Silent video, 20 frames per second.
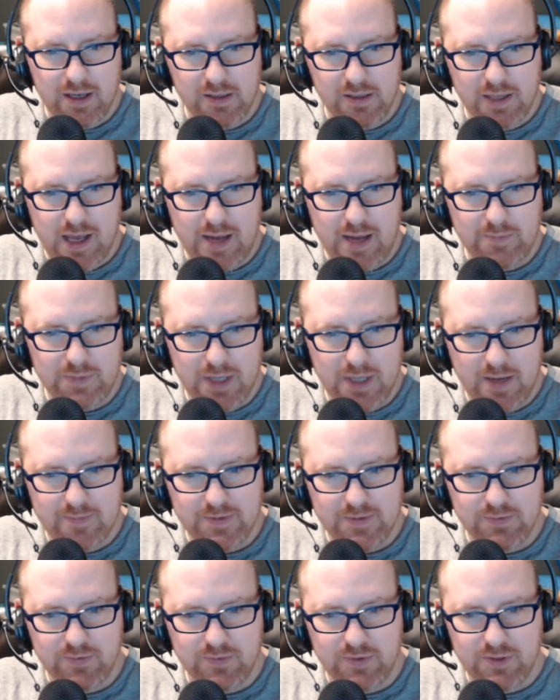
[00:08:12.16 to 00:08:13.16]
uh,
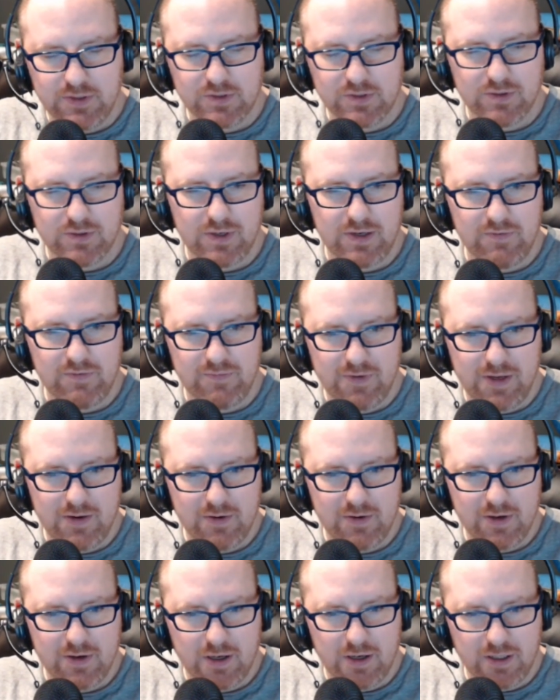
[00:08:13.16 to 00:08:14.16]
laptops with discrete
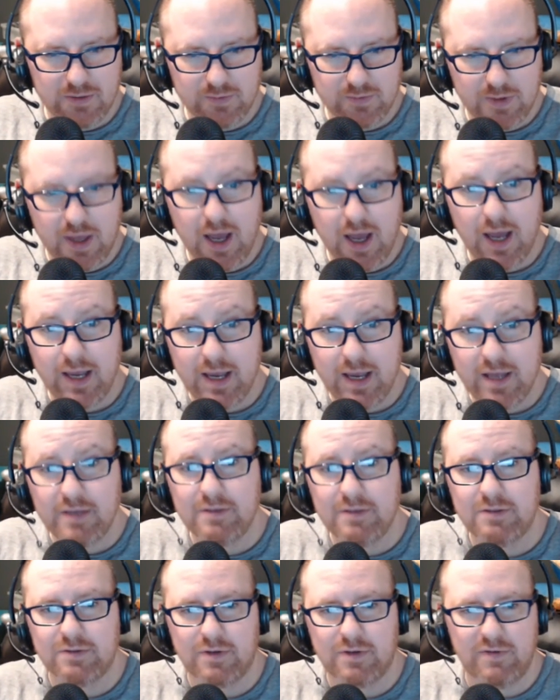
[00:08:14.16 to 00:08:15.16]
video cards, with
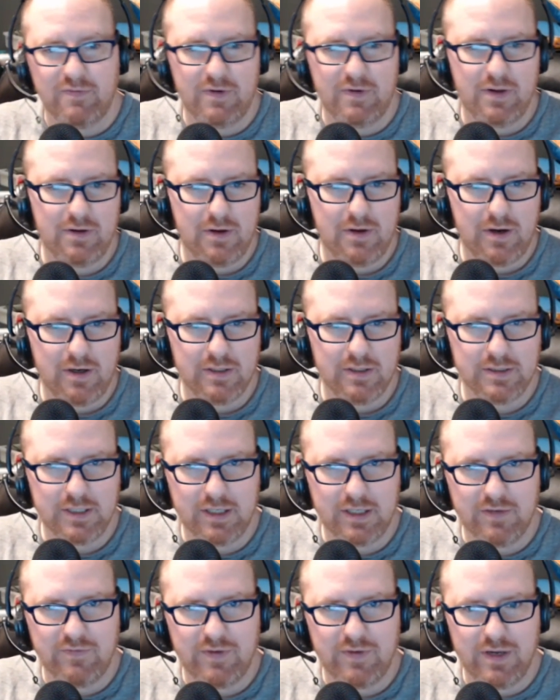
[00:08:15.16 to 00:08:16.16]
high-end discrete video cards
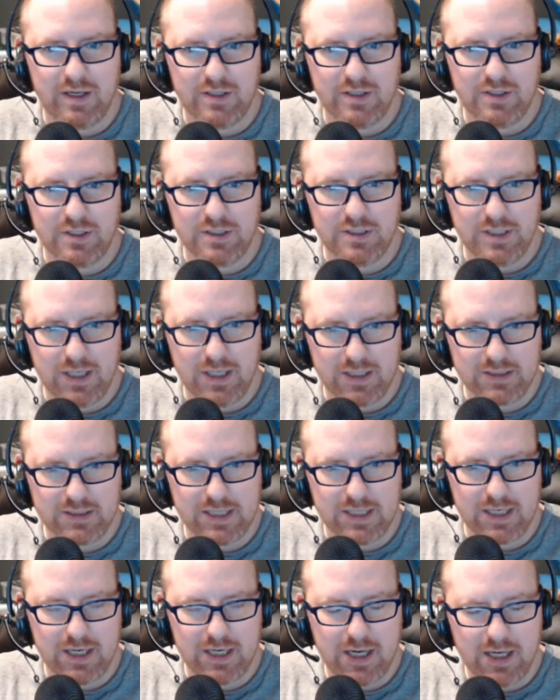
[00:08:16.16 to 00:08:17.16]
like NVIDIA GTX
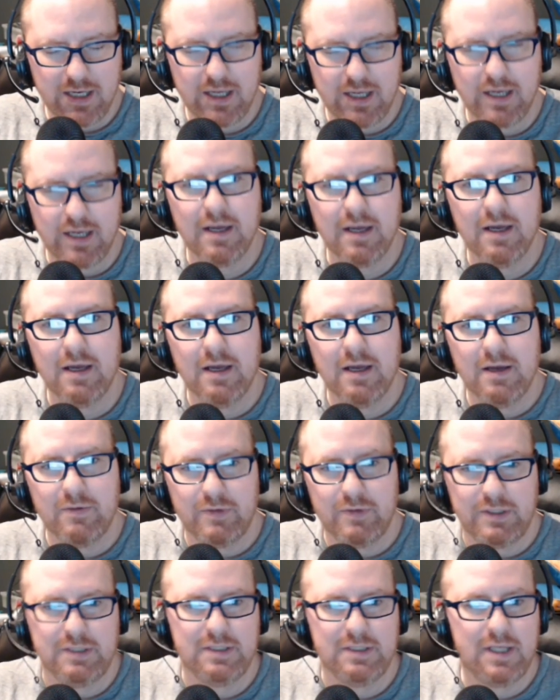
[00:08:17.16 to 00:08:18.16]
1080,
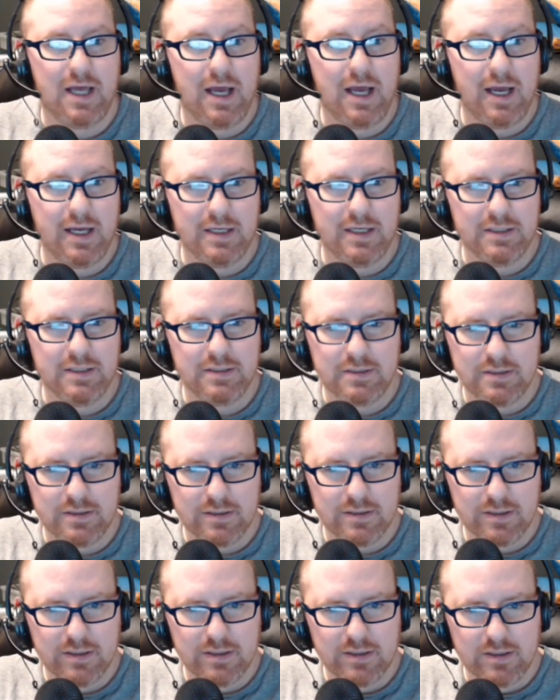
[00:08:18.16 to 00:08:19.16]
which is the
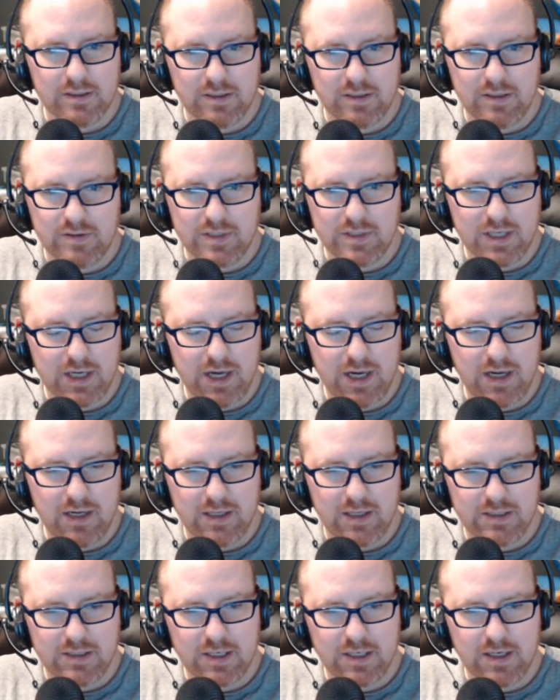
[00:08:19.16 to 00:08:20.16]
highest, you know,
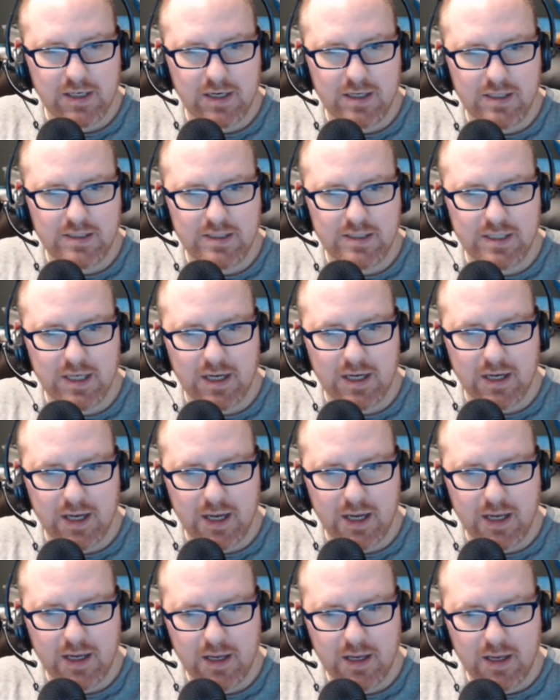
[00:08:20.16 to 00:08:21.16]
1080 and 1080 Ti,
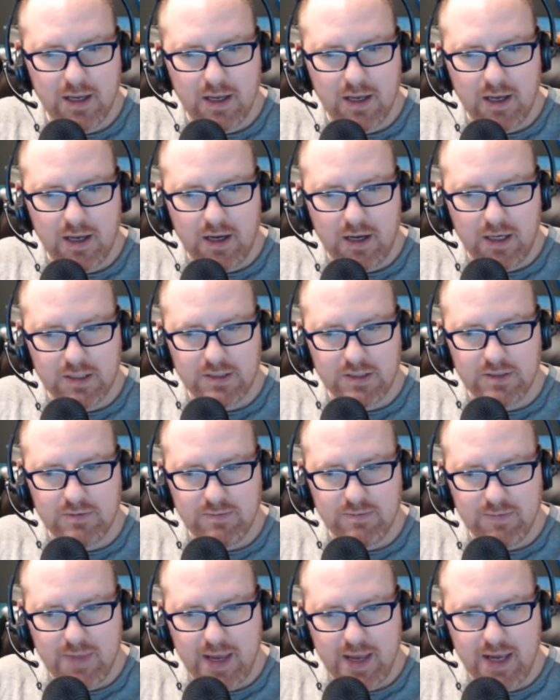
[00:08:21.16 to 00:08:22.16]
mm-hmm. uh,
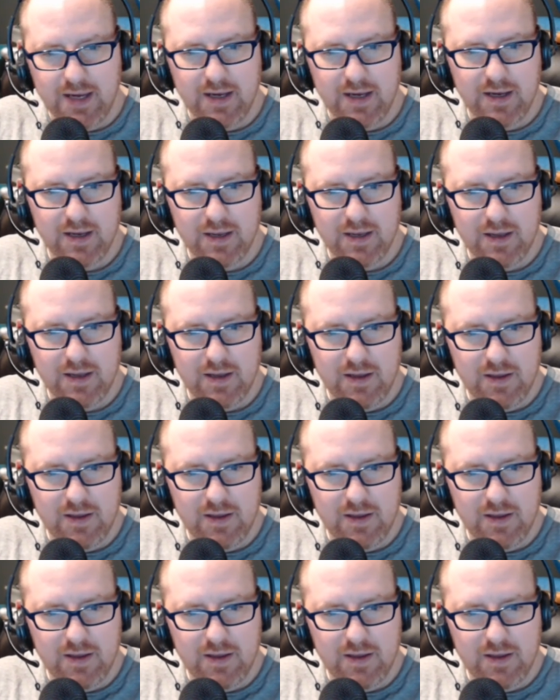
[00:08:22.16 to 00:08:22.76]
to make